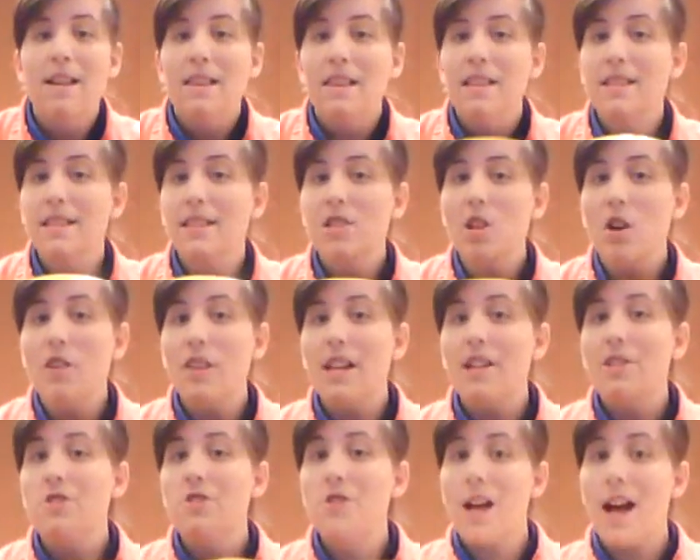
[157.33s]
This is called
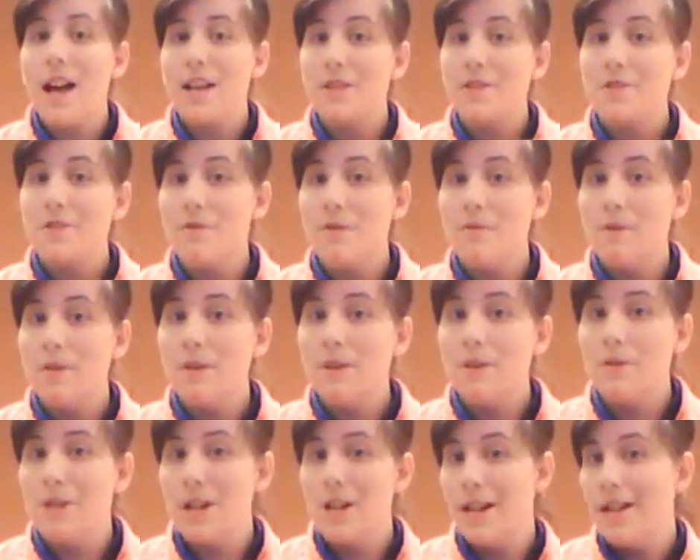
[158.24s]
a Jastrow
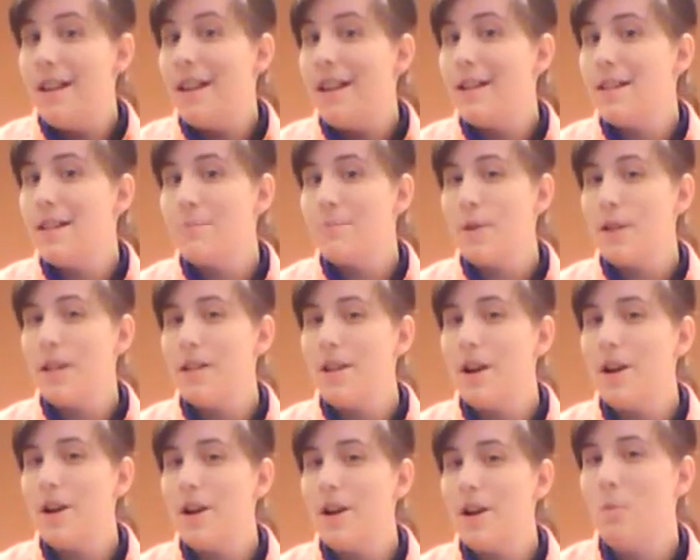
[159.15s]
illusion. It's pretty
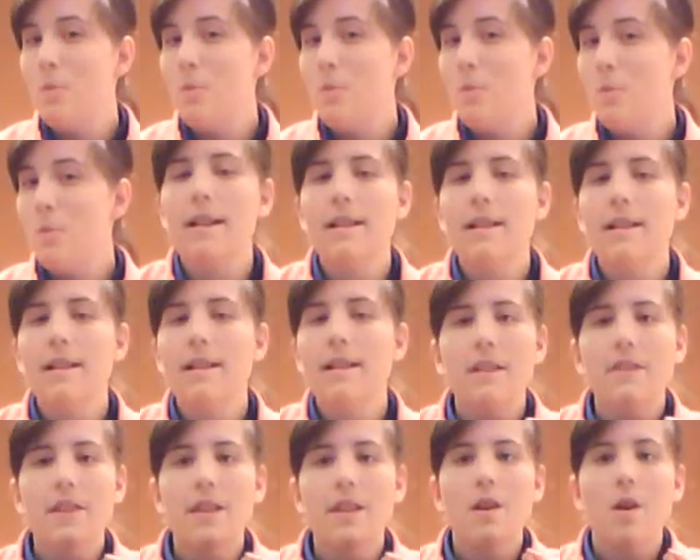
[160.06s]
darn cool, but it's
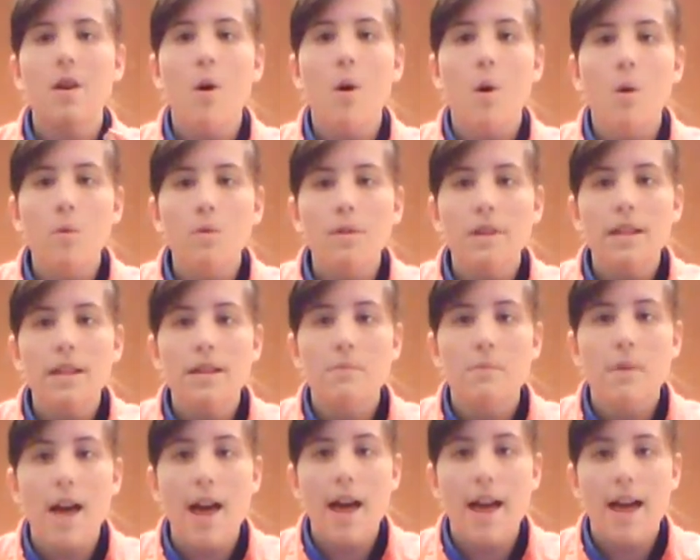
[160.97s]
not the
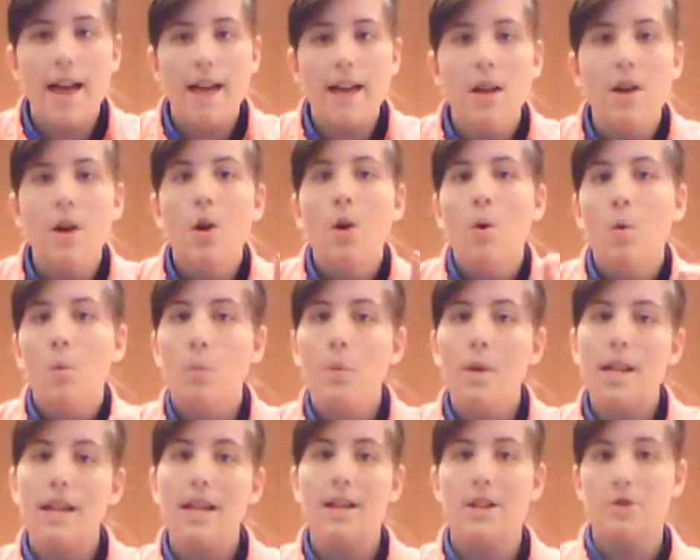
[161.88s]
only way
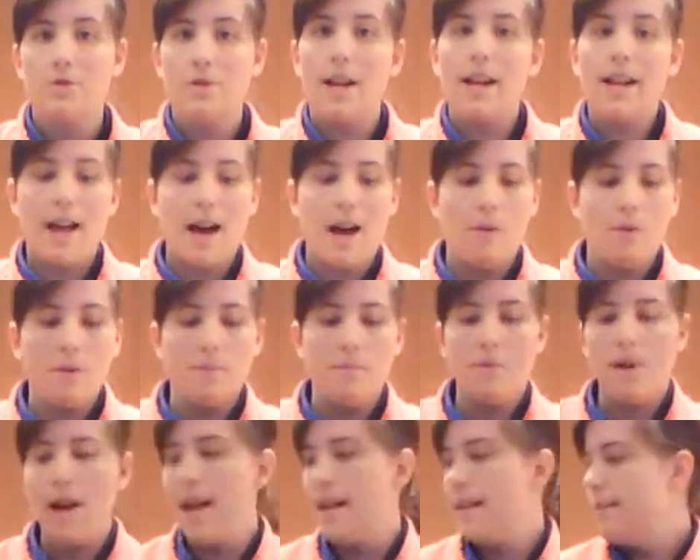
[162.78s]
we can trick our
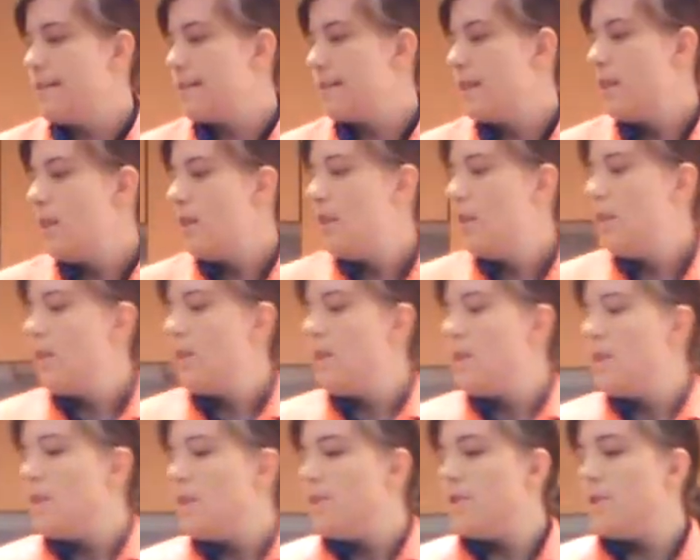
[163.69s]
brains.
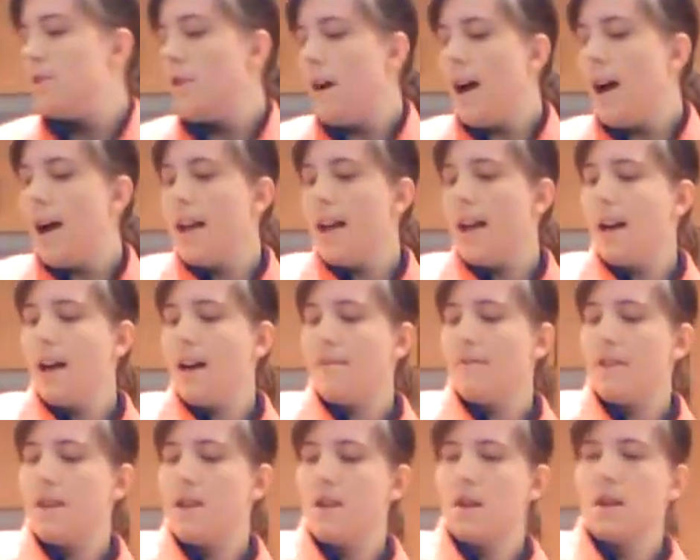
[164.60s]
So I
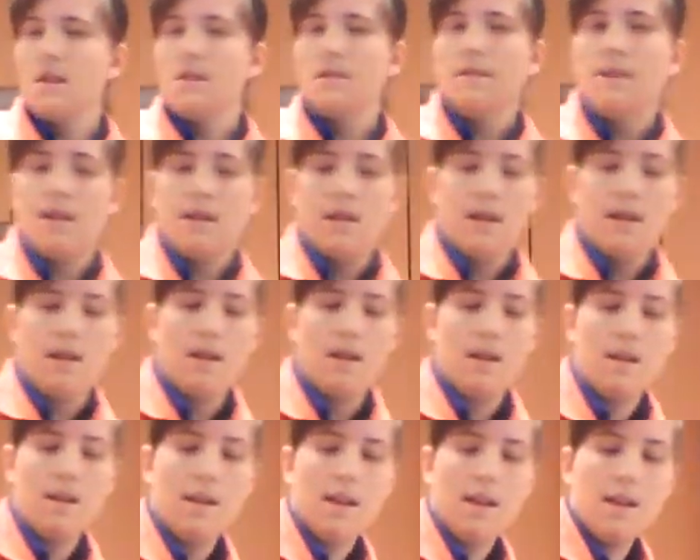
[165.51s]
have here
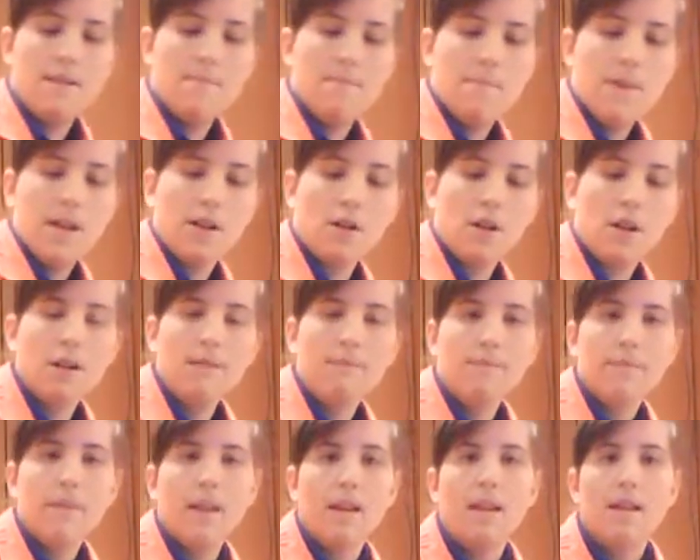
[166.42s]
a
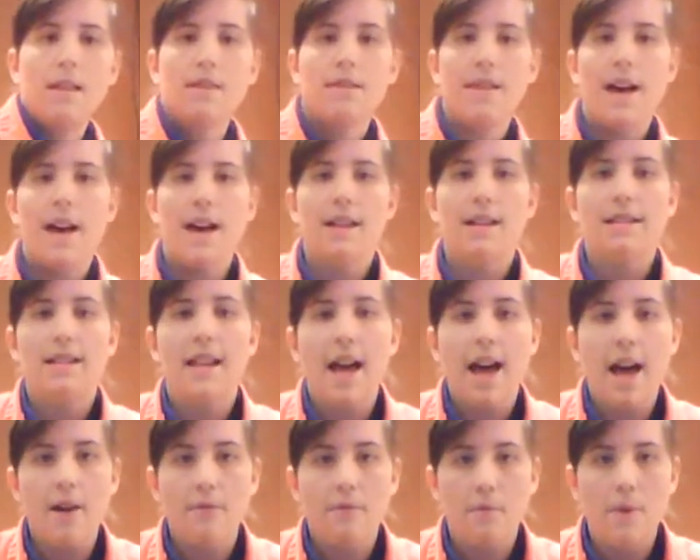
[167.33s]
beaker that is
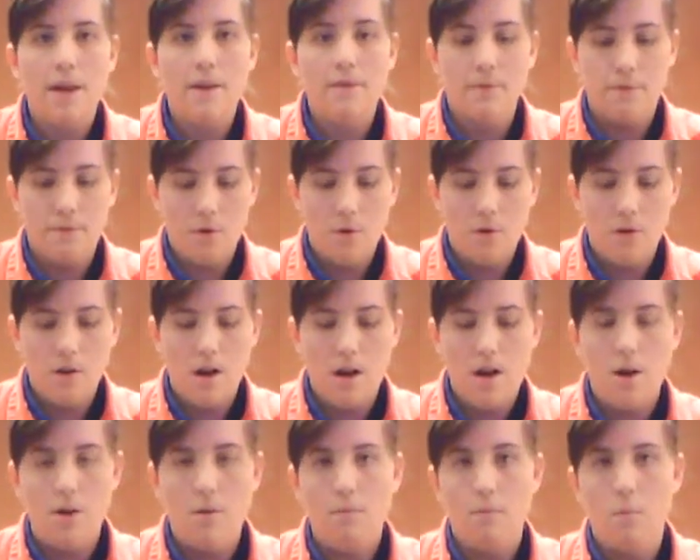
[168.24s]
halfway full
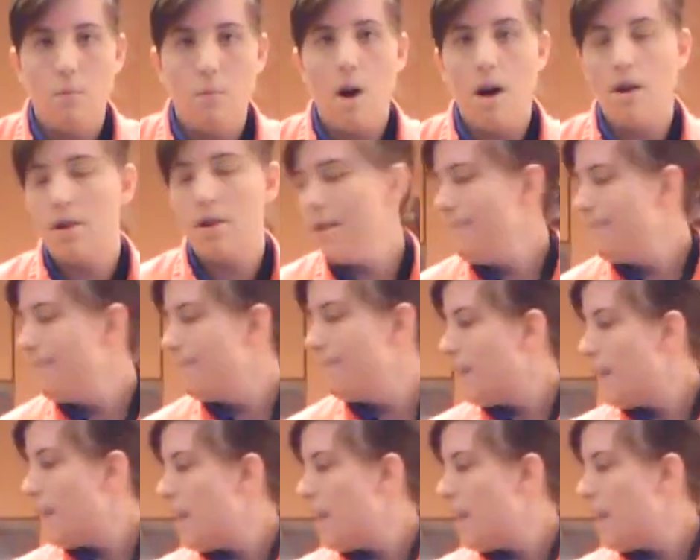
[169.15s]
of water.